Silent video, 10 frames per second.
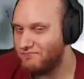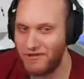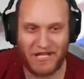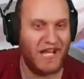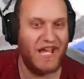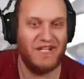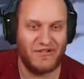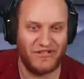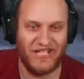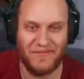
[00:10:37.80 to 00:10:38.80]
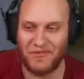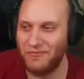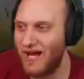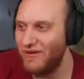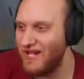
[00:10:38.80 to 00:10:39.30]
again, you clean up the
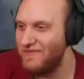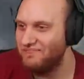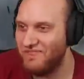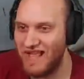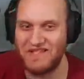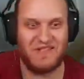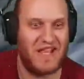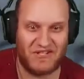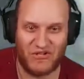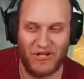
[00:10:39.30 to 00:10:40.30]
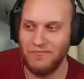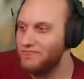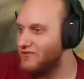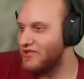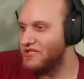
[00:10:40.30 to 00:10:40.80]
round, and that's good.
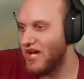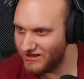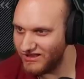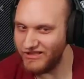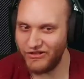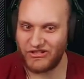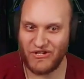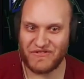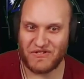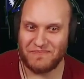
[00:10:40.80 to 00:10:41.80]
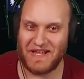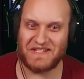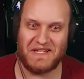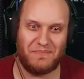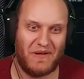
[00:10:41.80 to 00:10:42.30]
Good job. Your kills are
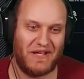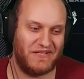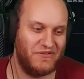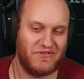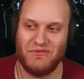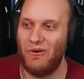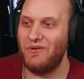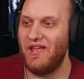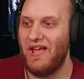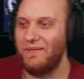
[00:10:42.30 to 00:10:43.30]
messy, but you do okay.